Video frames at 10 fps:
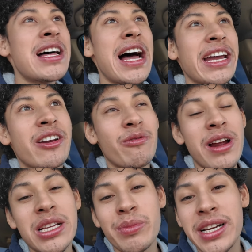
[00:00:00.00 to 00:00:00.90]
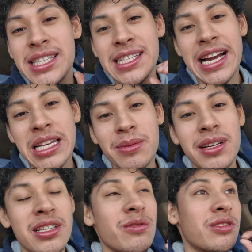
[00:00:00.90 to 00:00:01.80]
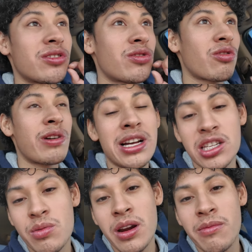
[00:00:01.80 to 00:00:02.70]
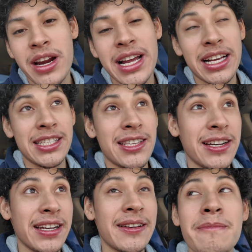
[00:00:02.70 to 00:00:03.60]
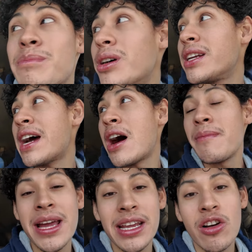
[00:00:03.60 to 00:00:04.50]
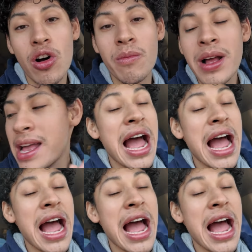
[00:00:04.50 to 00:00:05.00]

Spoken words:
I get a rest, but it's nice because throughout spring break I can study. But now I'm heading home.